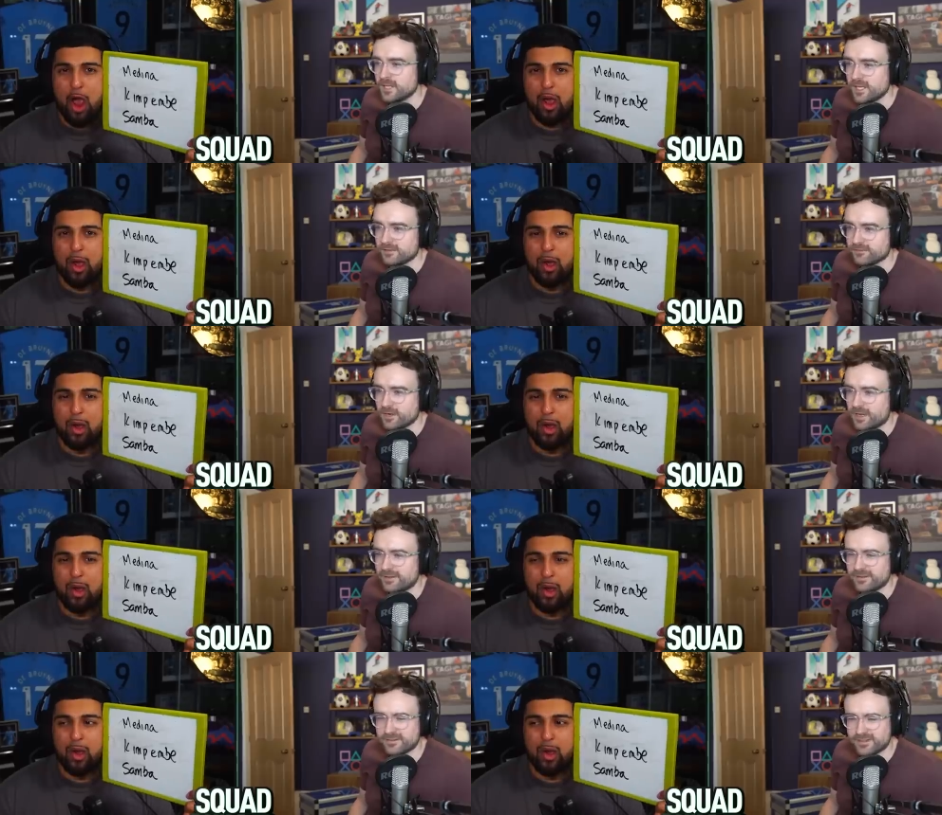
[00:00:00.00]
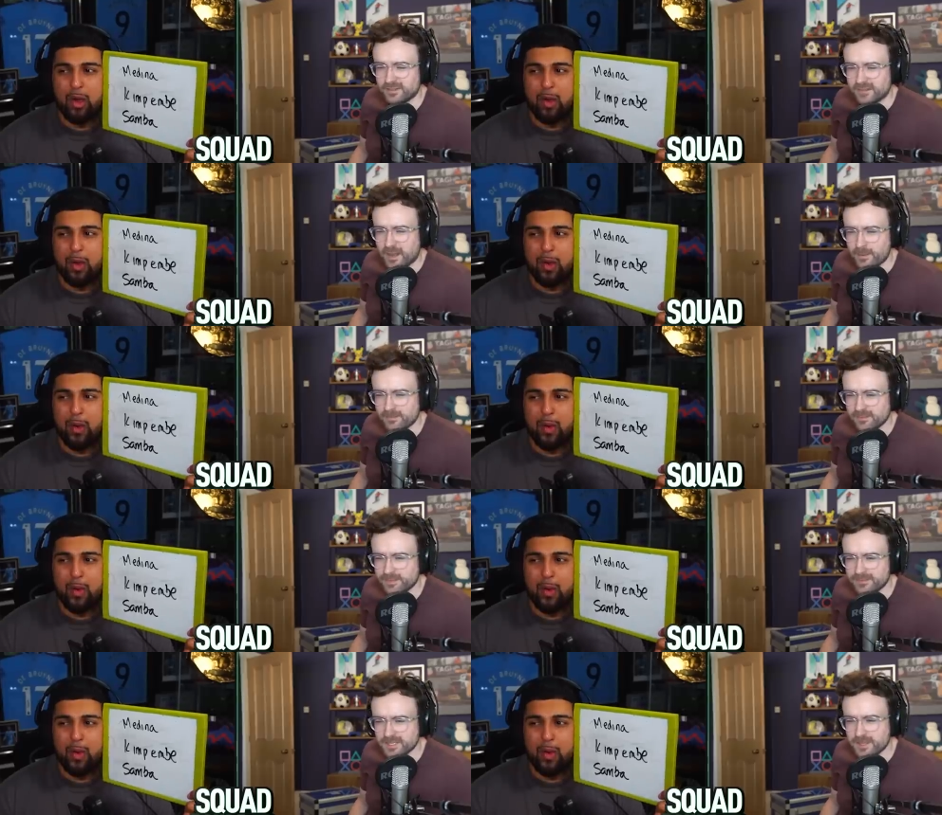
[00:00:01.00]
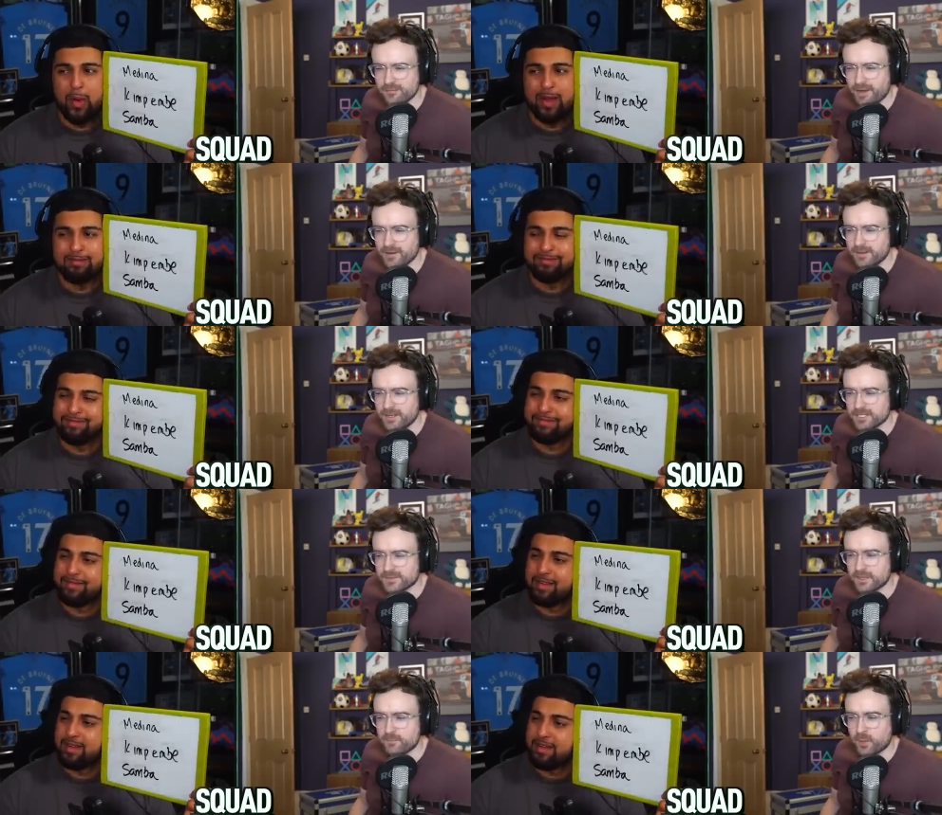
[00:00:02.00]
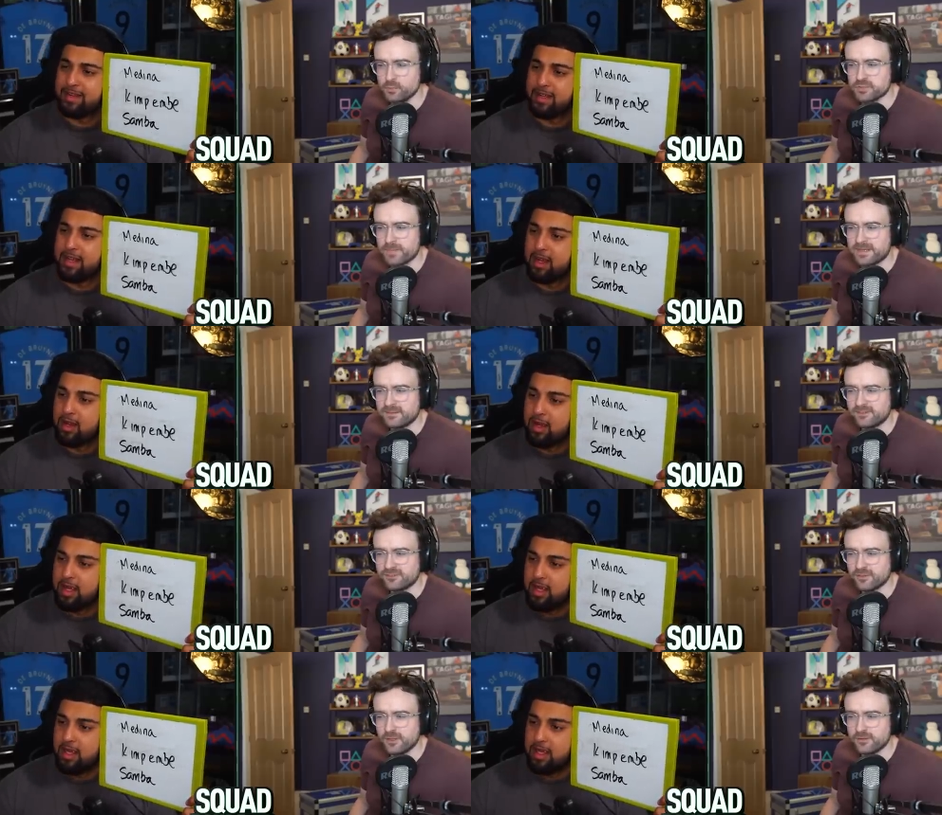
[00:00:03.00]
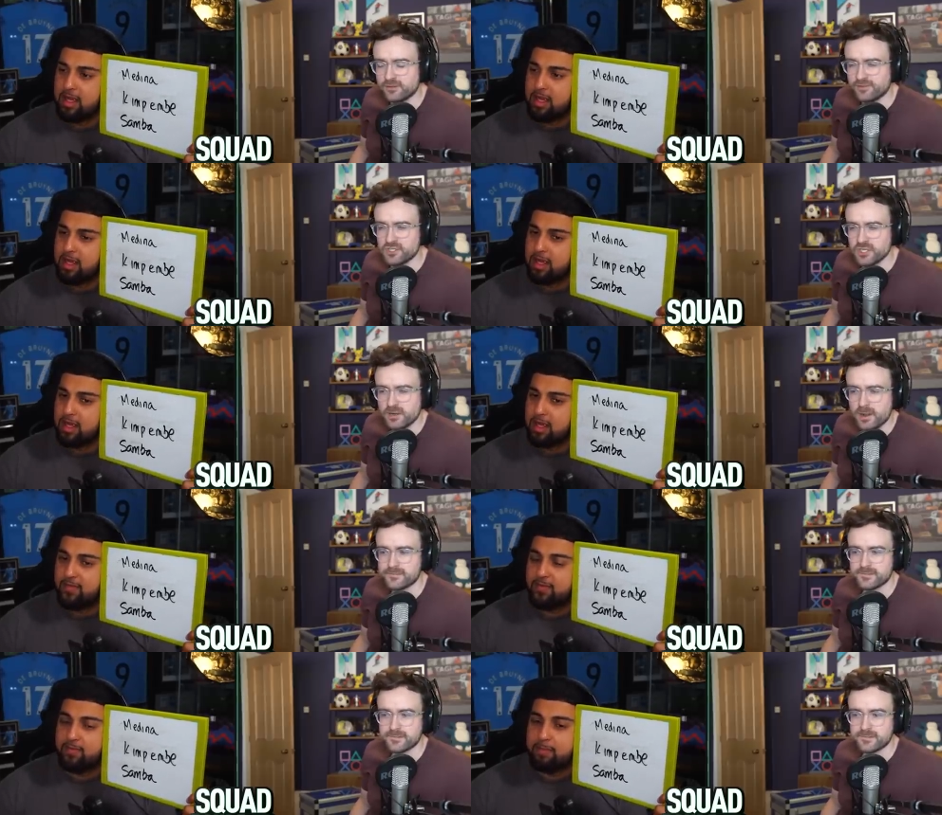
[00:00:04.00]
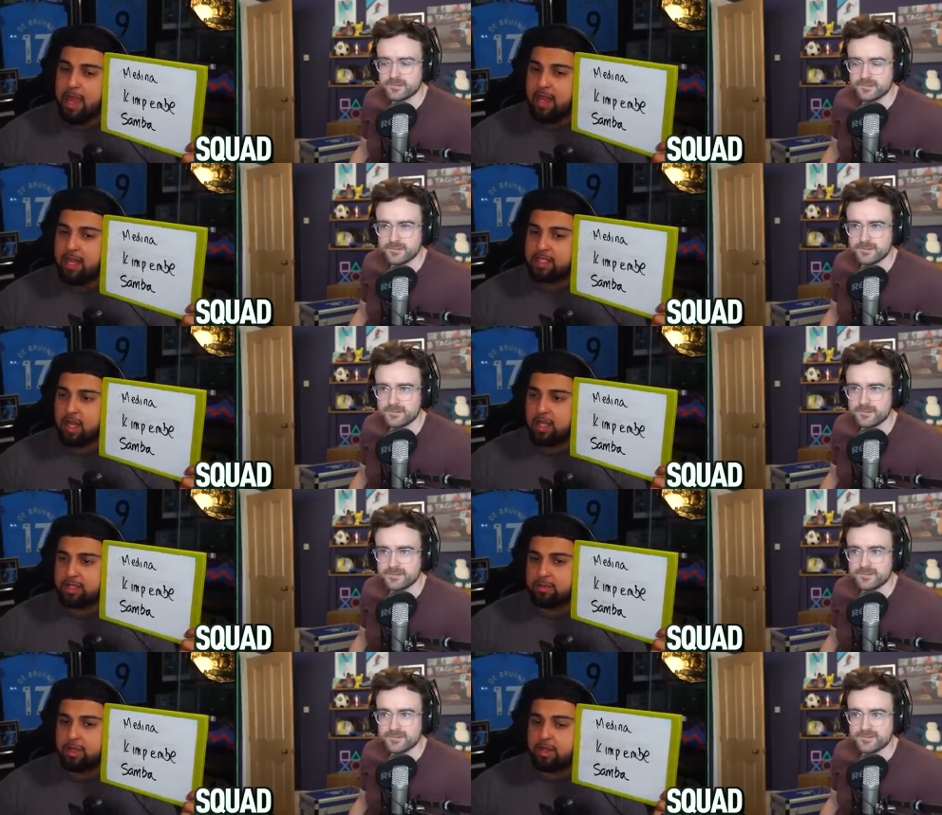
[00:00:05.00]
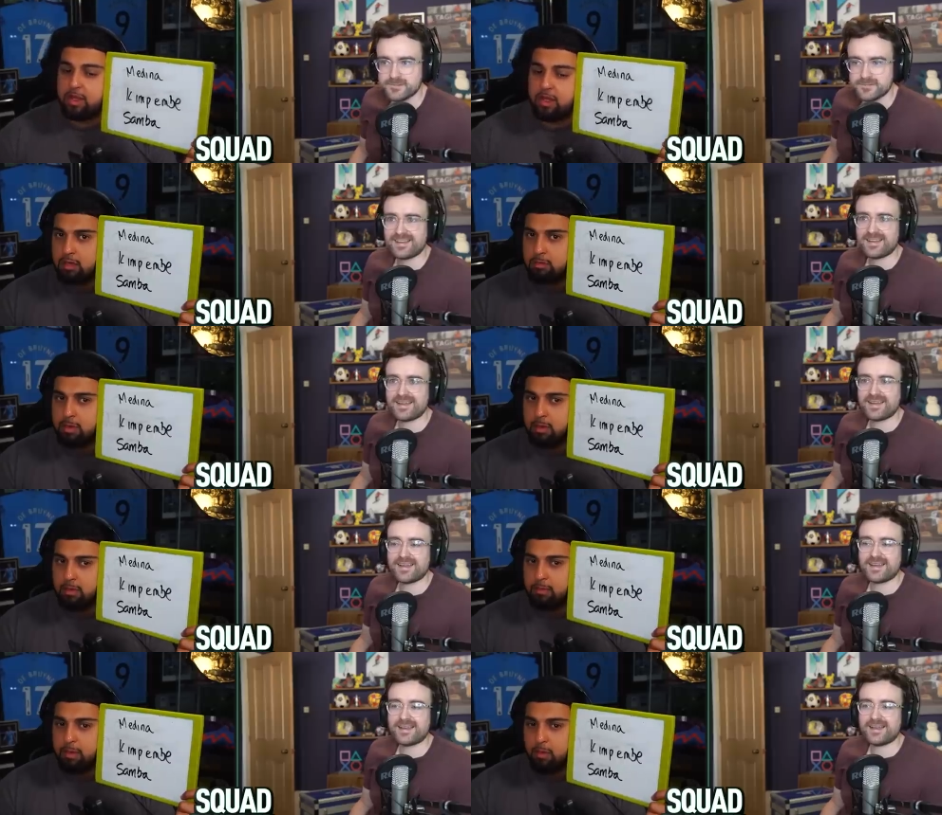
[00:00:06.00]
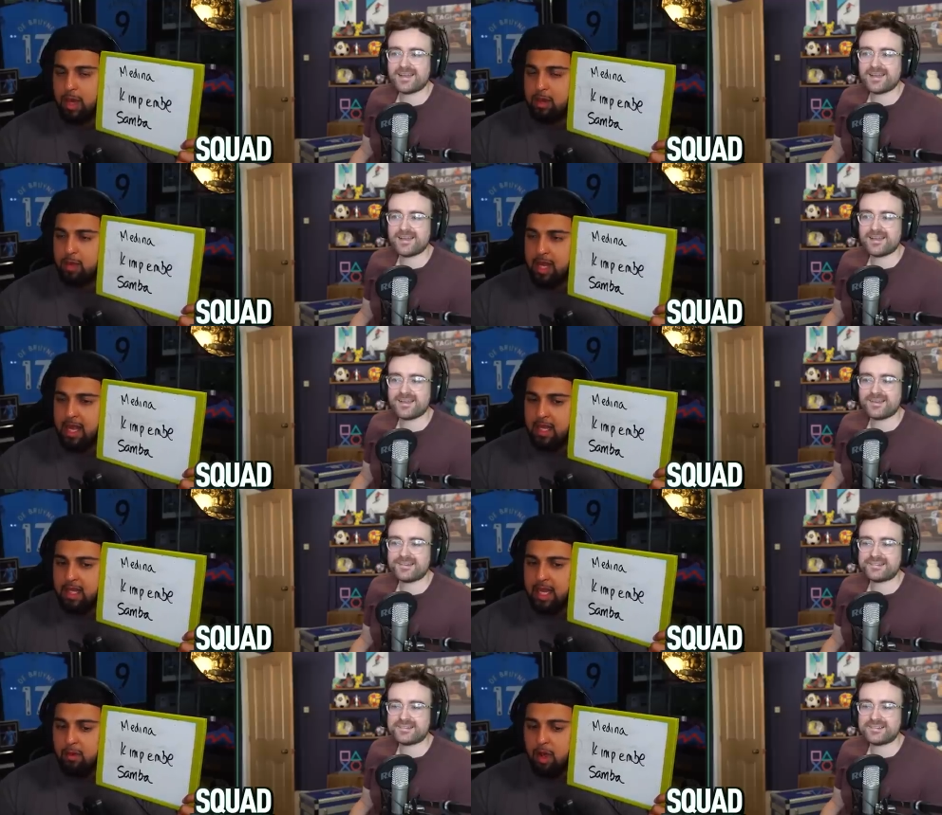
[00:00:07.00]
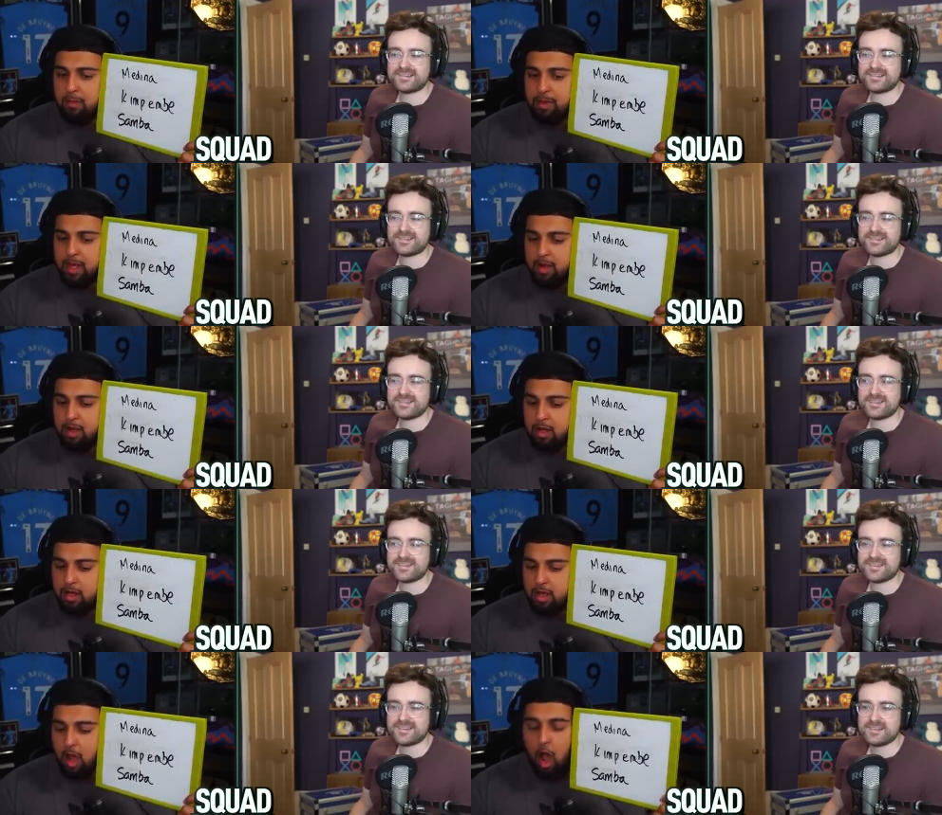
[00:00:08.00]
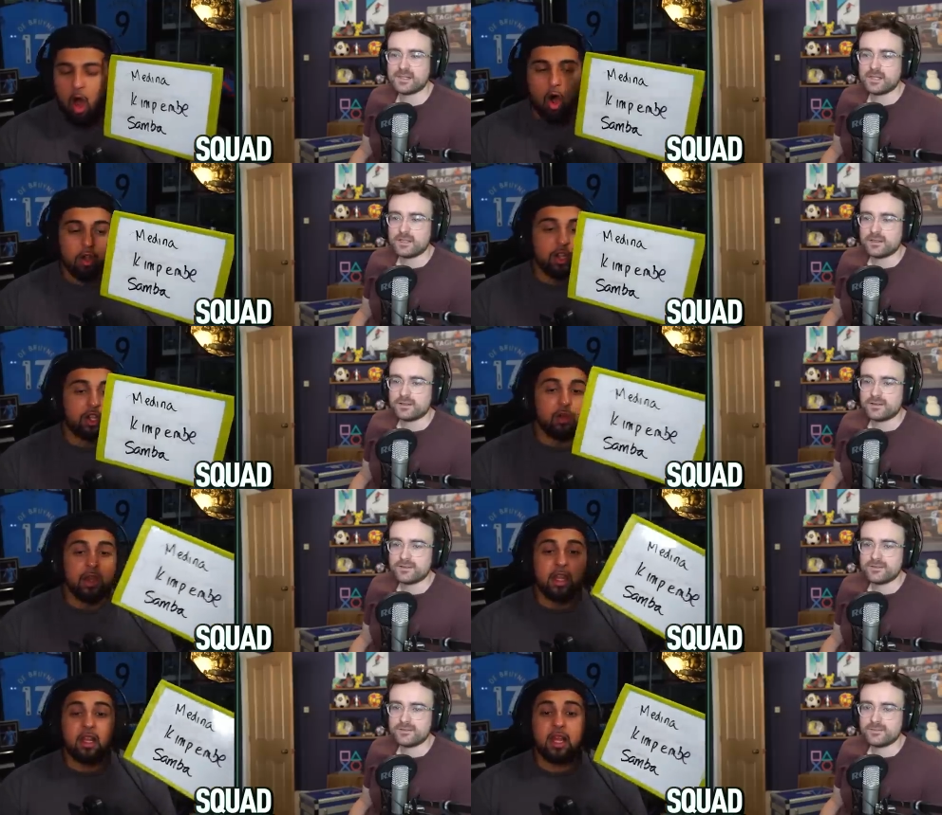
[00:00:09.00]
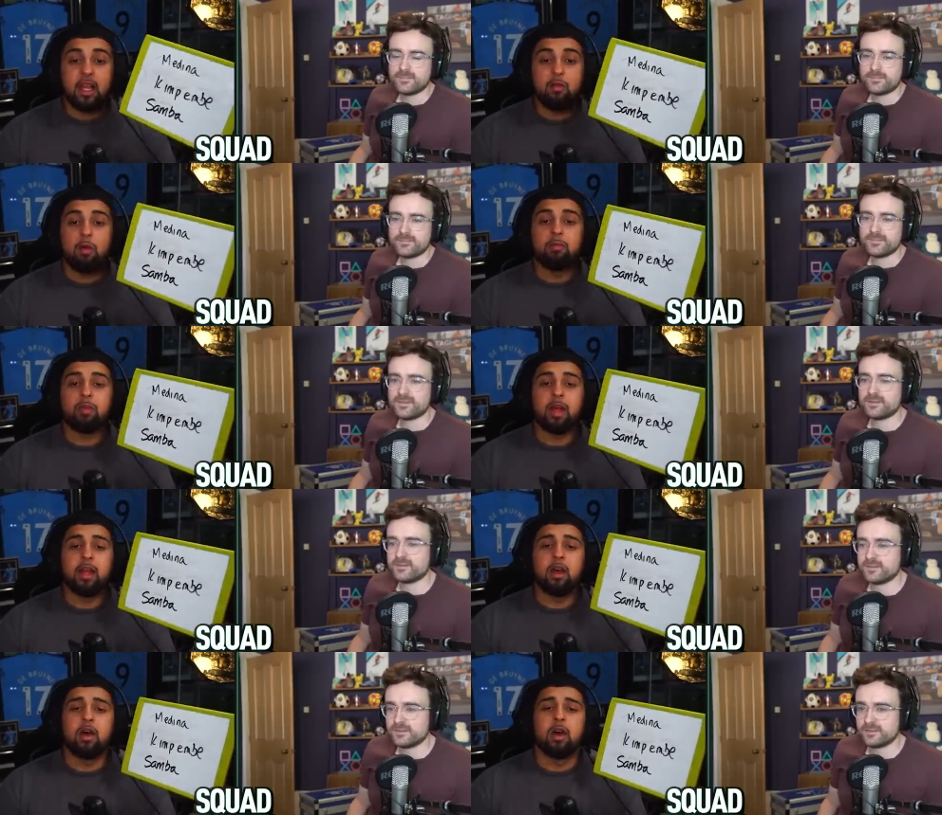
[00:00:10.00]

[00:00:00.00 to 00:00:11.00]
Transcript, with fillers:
Speaker 1: It's from... Is that how am I saying that right? It's from the Postmates division.
Speaker 2: Man, that's awesome, dude. But why do you want to get a Ligue 1 player? Oh, you do need a Ligue 1 player.